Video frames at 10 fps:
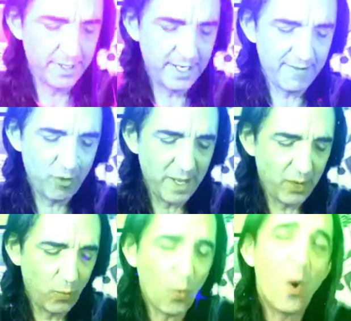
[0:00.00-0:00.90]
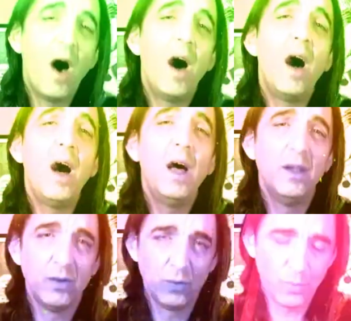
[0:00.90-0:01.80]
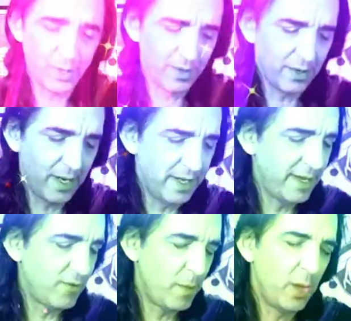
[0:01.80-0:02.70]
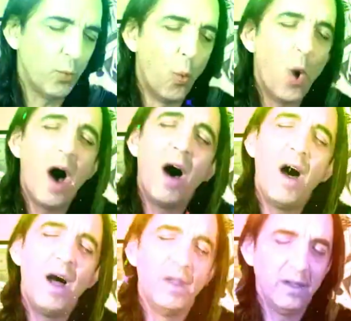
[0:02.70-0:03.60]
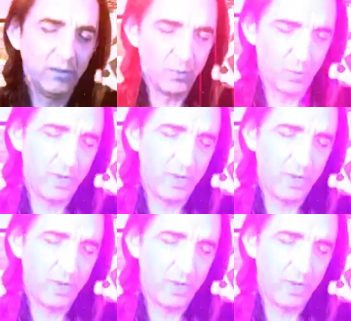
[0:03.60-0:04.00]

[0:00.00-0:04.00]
and never meant one word, I never meant one